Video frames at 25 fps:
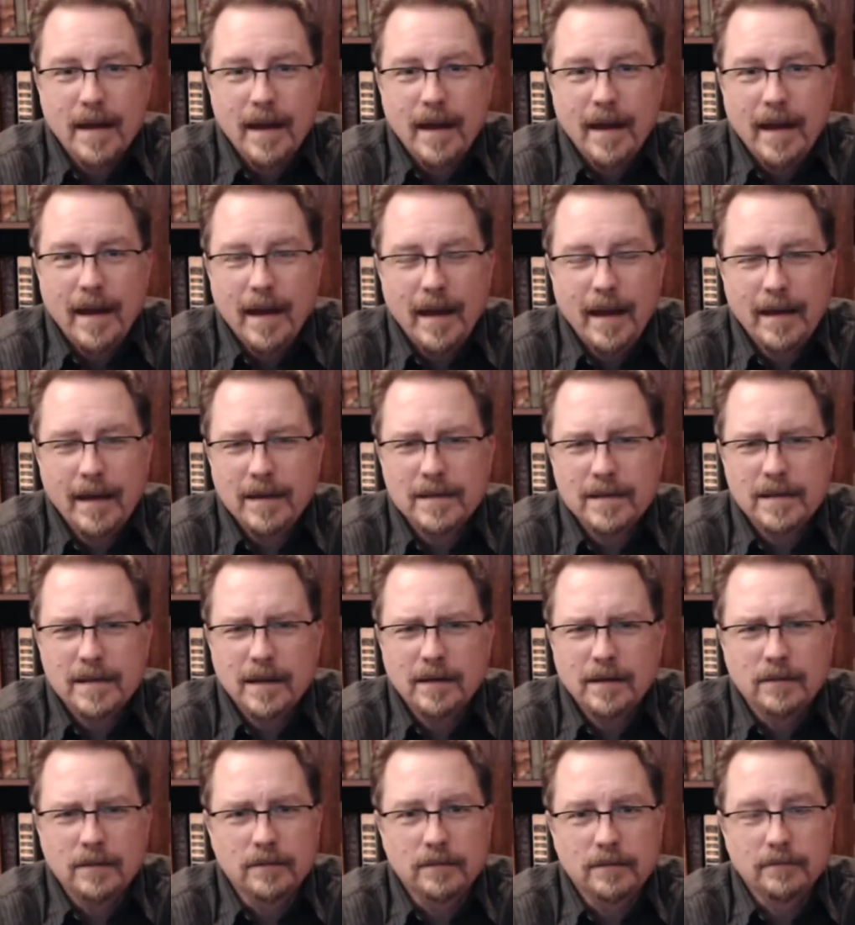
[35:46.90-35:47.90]
And he
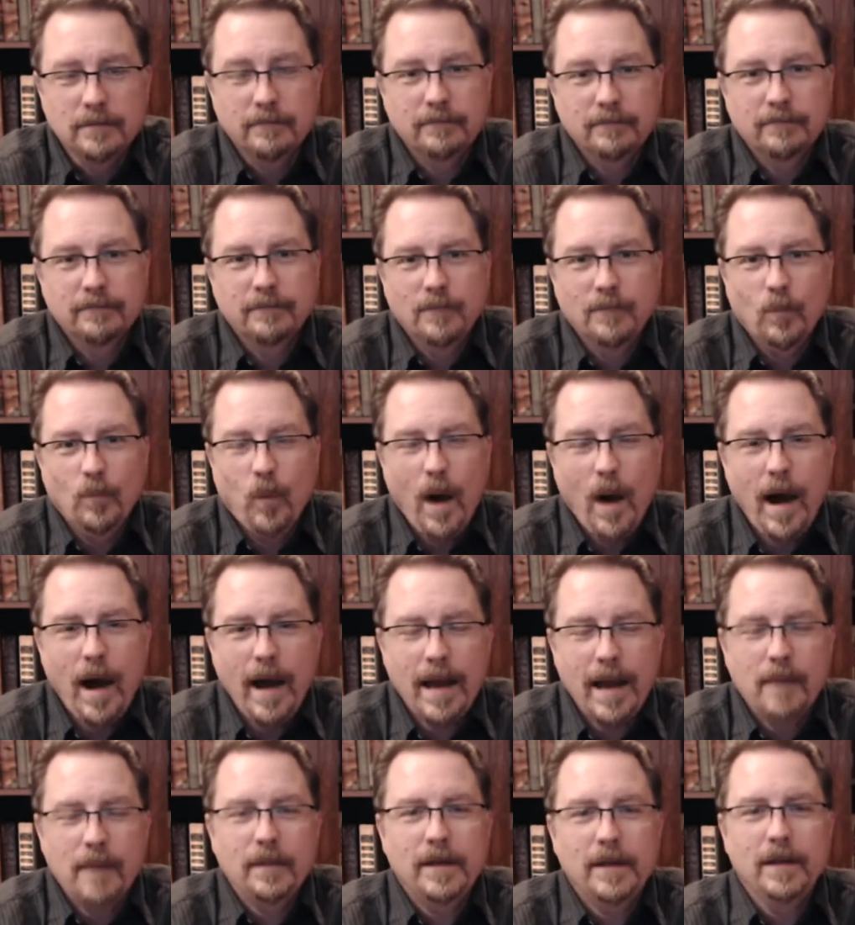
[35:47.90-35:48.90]
said,
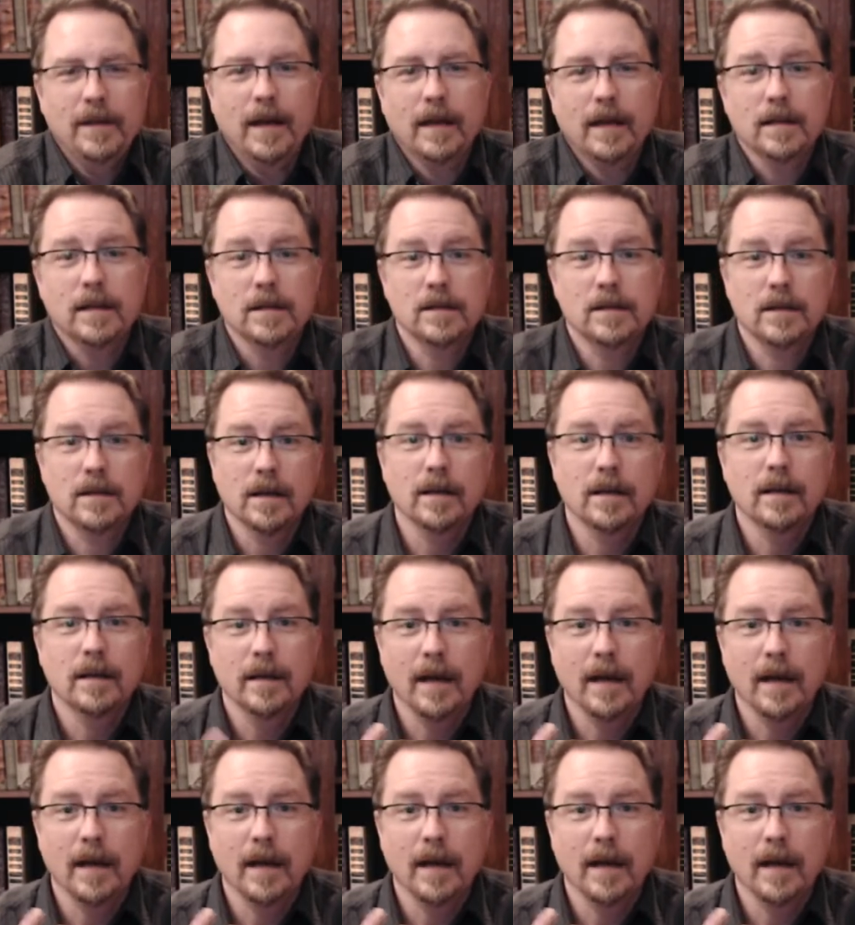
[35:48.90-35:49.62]
Why? I mean, I could.